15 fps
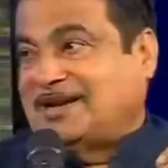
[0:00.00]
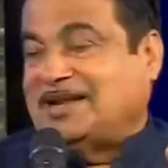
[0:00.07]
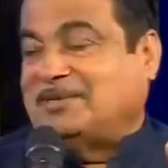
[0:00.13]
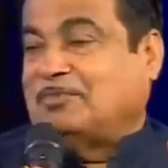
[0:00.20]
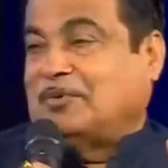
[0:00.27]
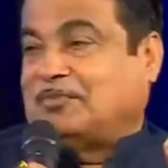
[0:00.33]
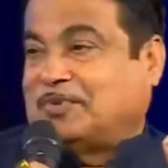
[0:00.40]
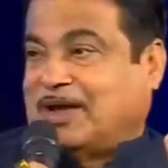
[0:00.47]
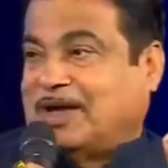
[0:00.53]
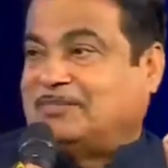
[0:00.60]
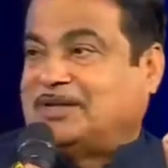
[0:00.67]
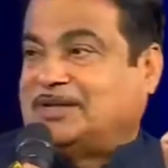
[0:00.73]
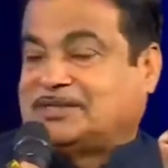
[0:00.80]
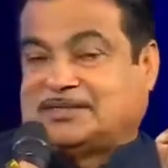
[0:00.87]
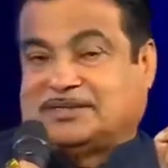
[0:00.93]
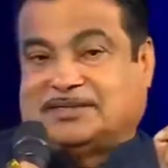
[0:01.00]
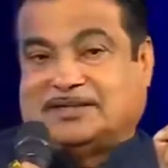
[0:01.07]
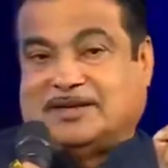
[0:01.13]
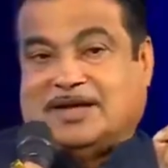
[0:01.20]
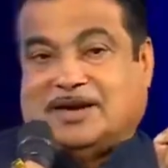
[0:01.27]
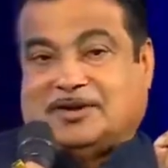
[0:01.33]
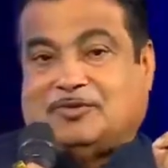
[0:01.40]
the dream of Prime
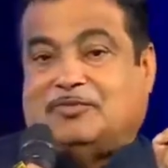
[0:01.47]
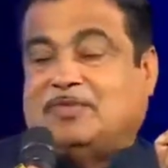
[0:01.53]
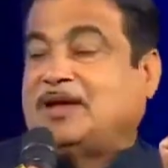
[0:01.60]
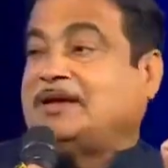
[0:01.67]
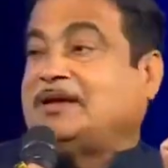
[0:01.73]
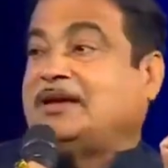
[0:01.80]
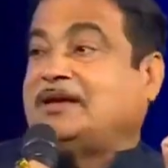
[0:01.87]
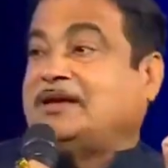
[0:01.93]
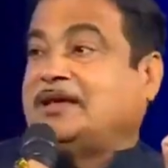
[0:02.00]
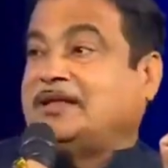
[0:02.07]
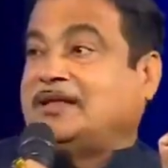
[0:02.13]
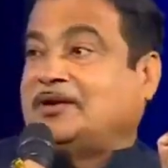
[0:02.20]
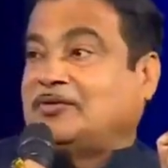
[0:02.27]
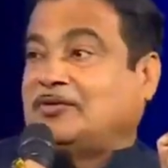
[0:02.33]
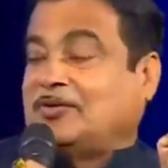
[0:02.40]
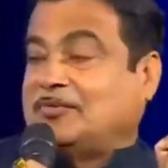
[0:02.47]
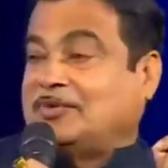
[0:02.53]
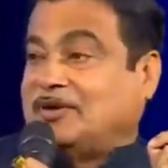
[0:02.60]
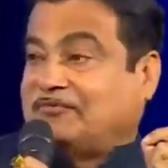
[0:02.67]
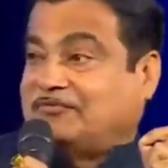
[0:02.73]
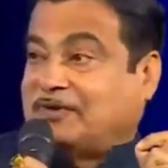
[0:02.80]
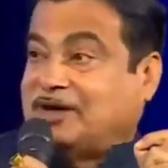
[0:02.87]
Minister to make Indian
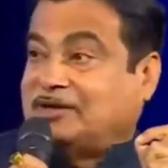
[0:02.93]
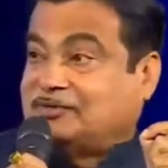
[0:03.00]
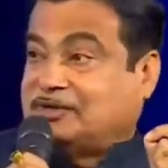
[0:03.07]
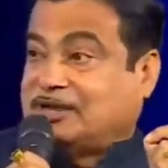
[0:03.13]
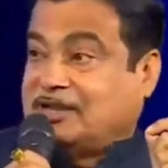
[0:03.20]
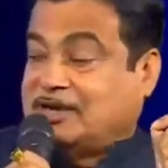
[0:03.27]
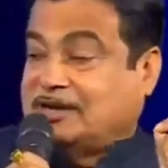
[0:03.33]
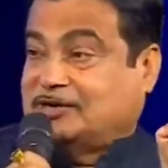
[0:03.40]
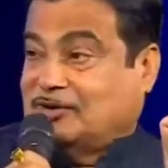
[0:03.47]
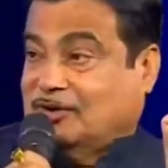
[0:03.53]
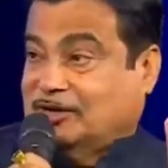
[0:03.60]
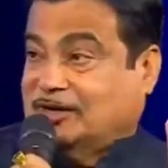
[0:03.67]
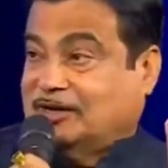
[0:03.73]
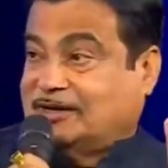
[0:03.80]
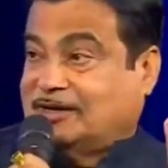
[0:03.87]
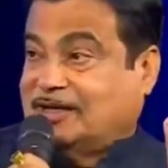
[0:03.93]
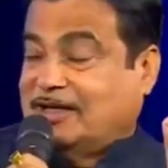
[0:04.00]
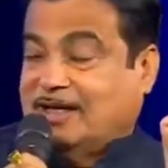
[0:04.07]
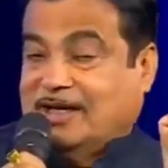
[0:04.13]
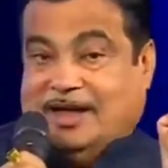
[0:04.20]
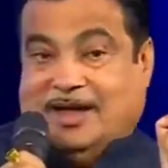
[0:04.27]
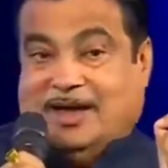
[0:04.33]
economy of $5 trillion
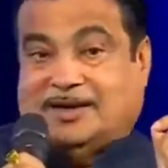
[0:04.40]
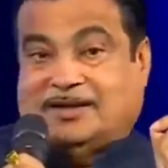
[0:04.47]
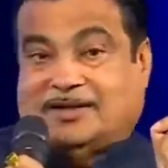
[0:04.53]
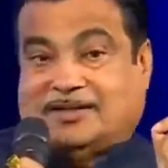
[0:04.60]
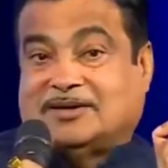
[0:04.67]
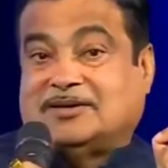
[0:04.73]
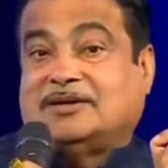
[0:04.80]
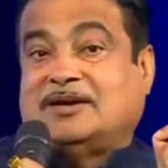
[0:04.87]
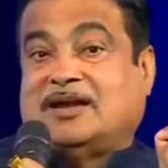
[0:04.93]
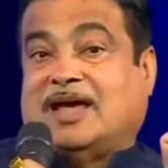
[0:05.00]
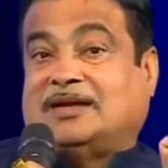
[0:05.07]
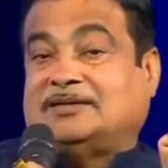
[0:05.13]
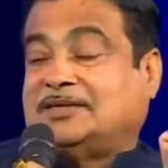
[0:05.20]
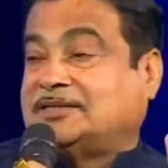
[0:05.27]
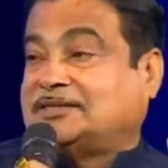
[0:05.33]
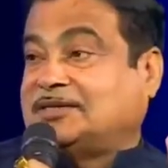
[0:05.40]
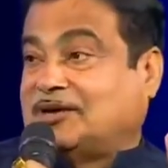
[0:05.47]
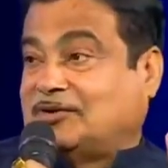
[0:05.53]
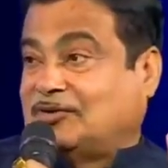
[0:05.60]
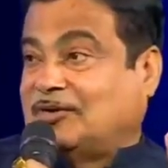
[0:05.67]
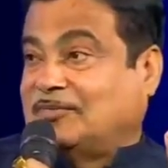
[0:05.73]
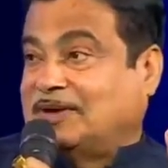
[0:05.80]
and the third largest
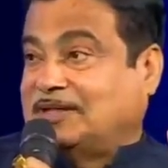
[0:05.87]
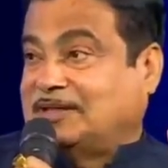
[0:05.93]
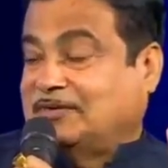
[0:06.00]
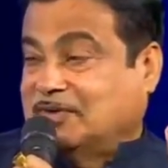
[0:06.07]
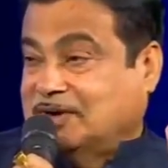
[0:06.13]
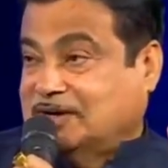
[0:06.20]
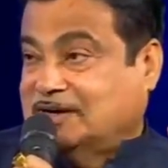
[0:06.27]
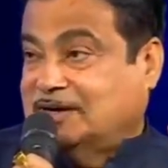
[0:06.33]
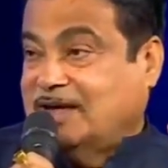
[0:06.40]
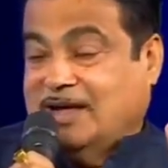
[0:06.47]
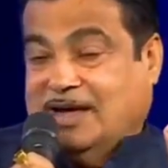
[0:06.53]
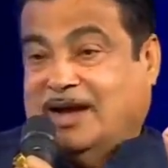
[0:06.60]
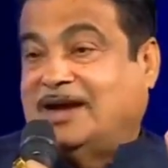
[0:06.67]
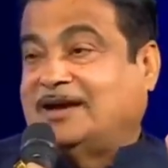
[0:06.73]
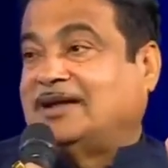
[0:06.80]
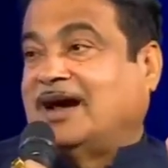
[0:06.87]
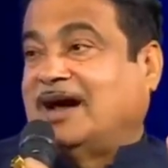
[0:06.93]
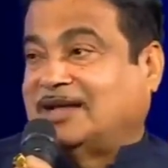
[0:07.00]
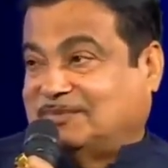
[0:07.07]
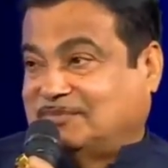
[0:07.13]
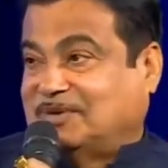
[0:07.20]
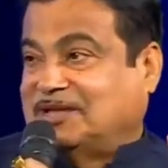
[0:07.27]
economy in the world. Right.
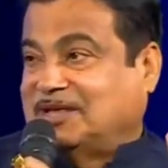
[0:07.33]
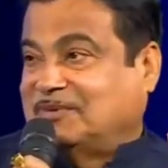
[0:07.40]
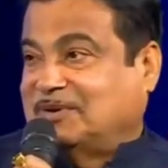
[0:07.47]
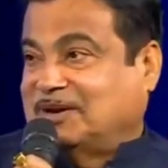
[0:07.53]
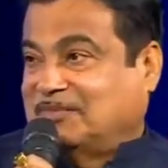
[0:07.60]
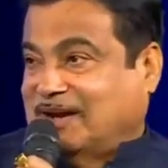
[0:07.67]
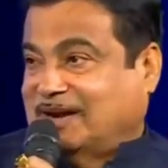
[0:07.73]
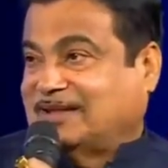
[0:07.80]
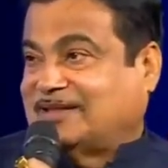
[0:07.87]
Atmanirbhar